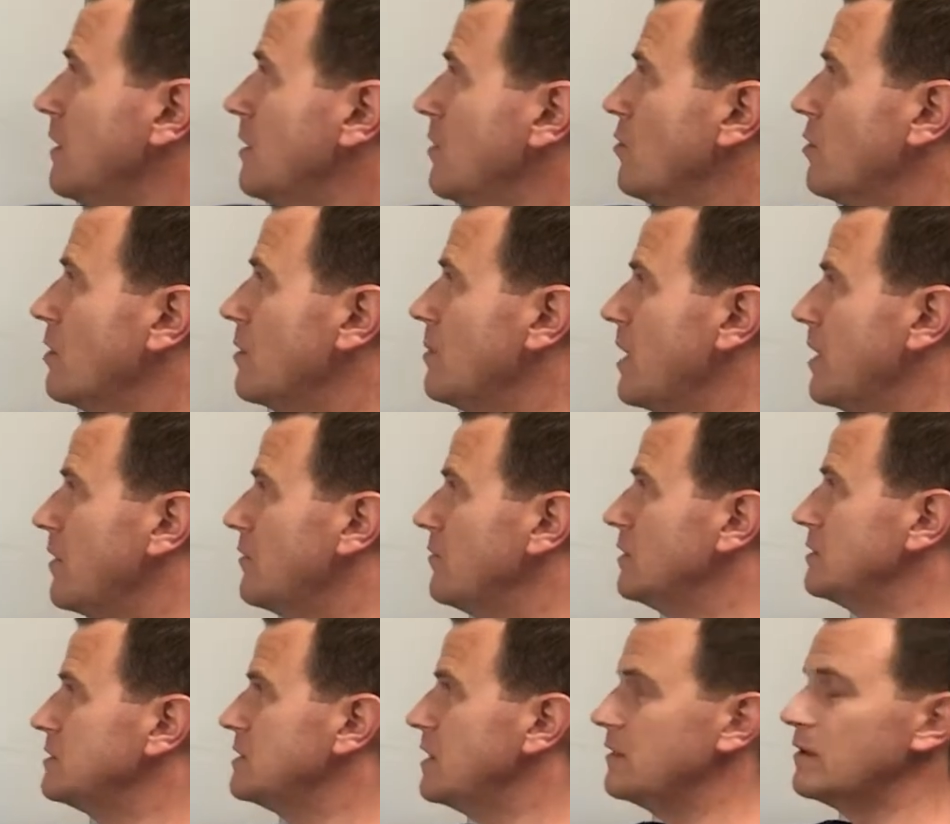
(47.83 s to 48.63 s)
What about a
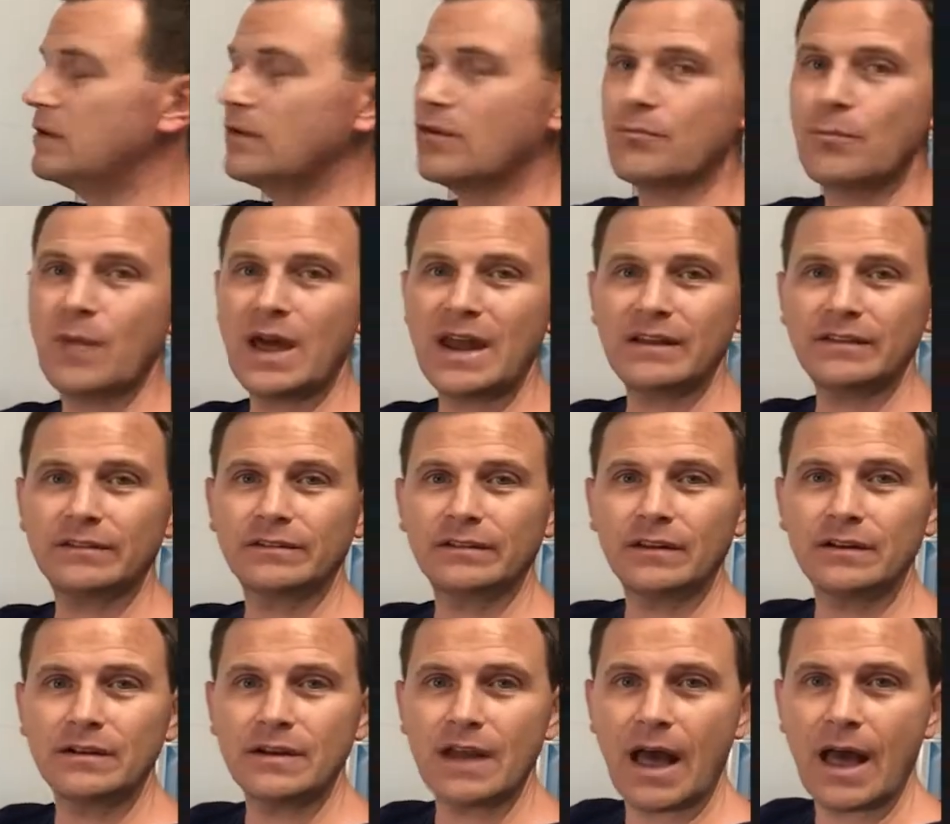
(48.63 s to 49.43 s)
regenerative
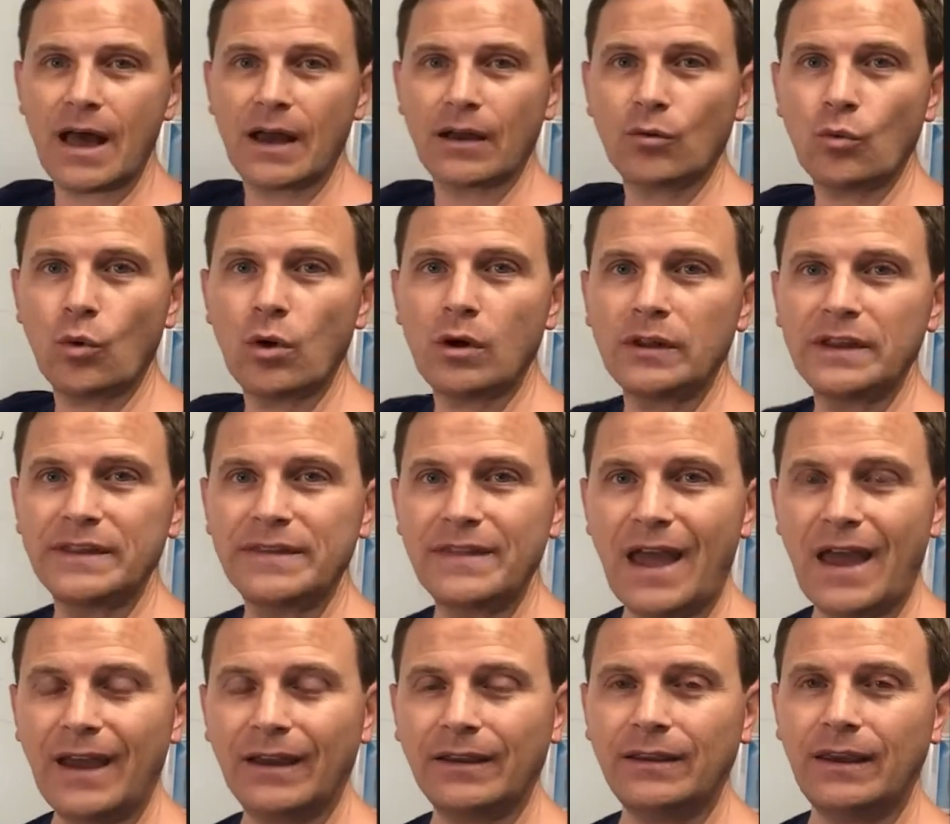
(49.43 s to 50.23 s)
medicine doc? Well, in
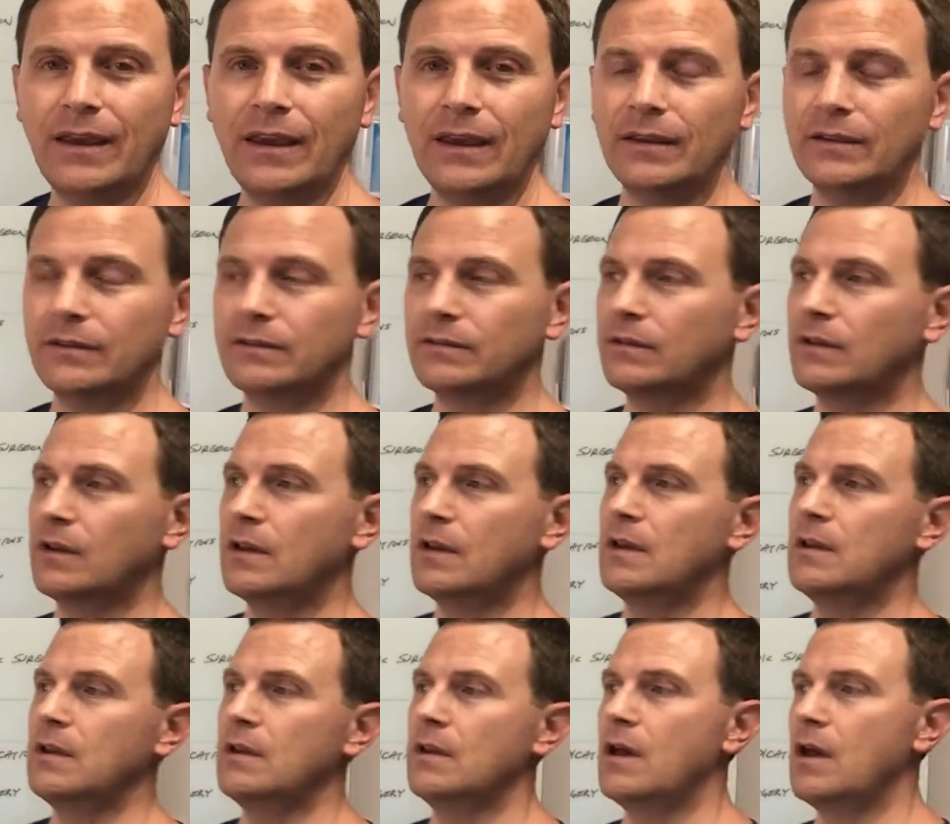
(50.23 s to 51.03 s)
that case,
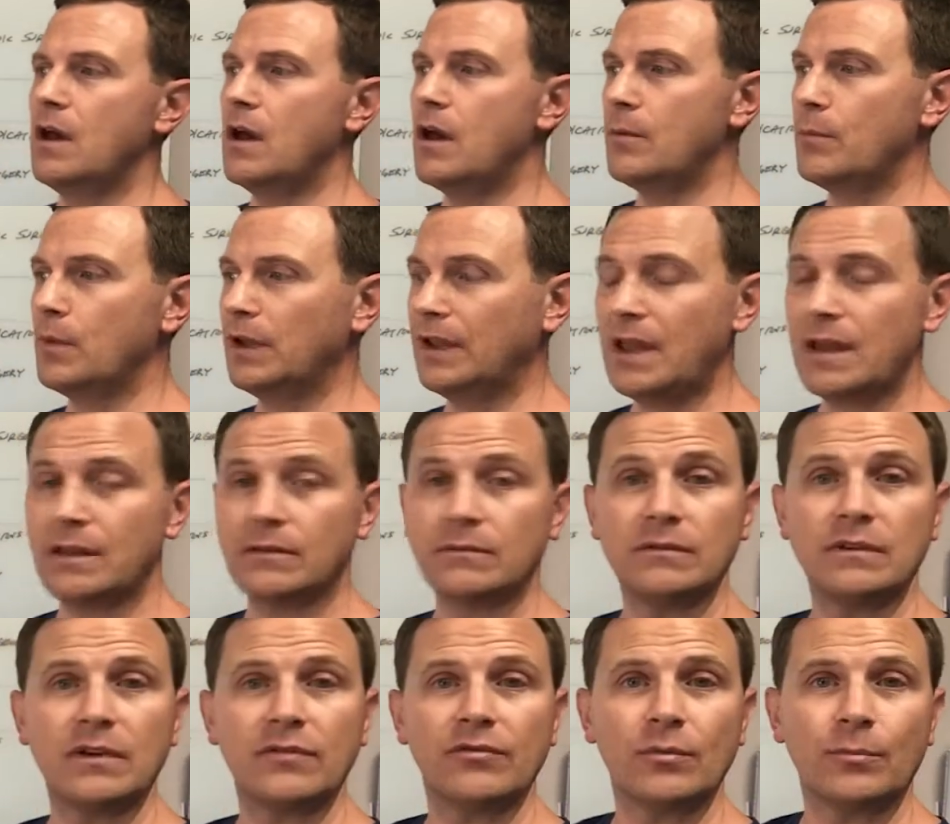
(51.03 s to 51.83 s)

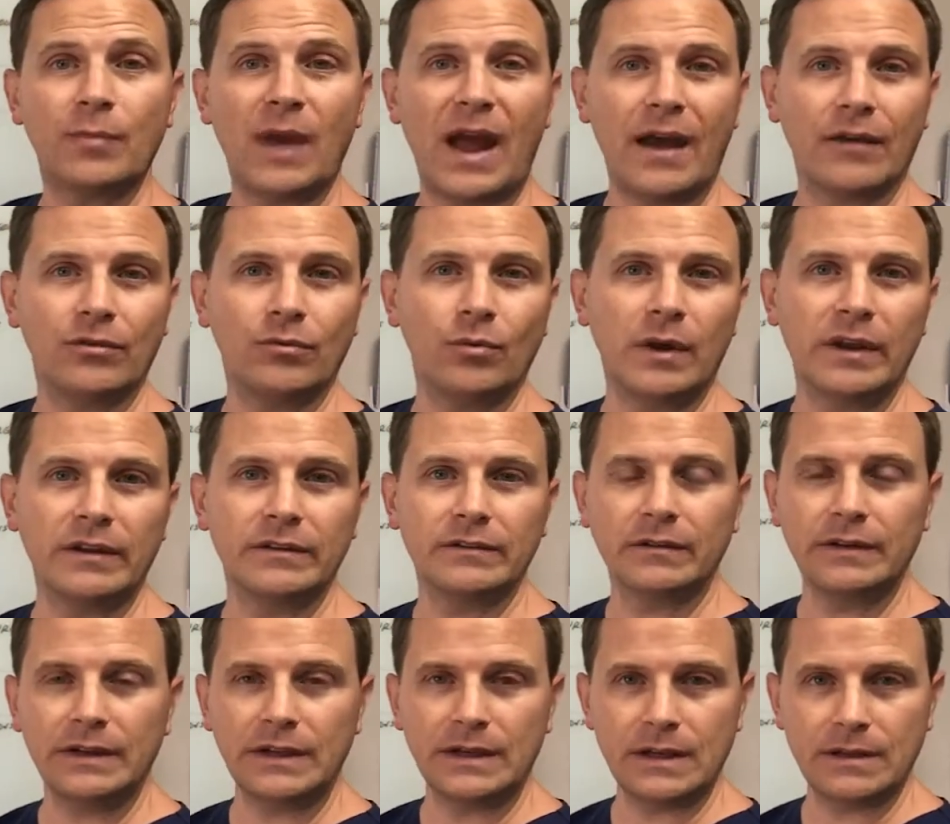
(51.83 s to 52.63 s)
again, different
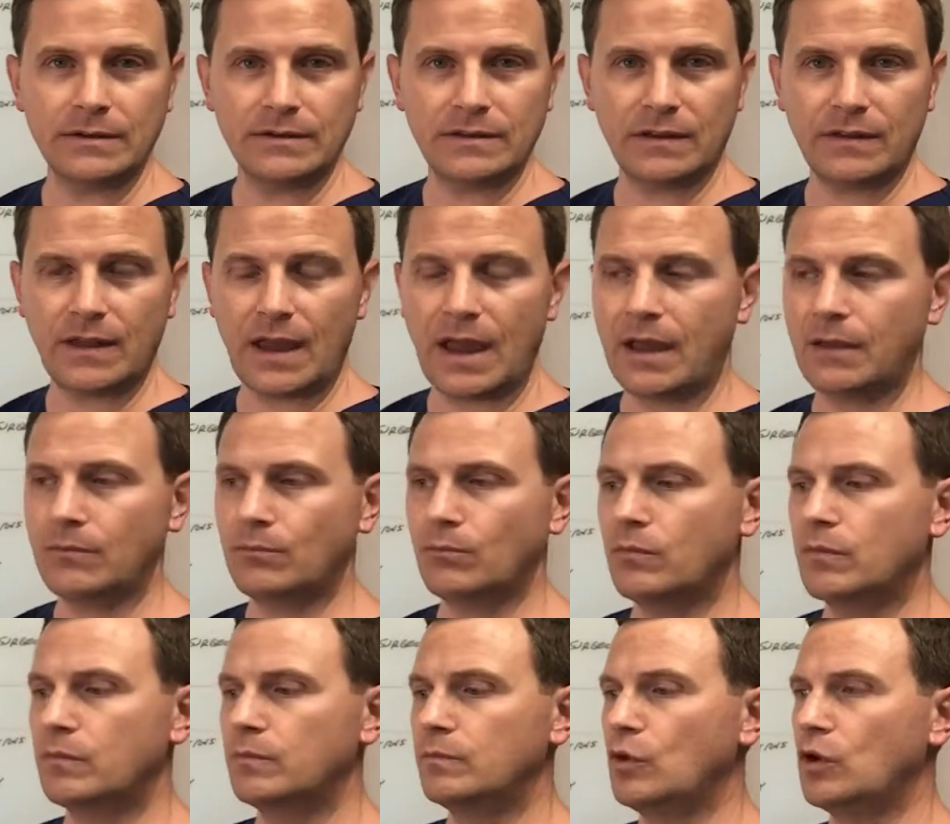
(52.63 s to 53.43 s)
pathways lead into that.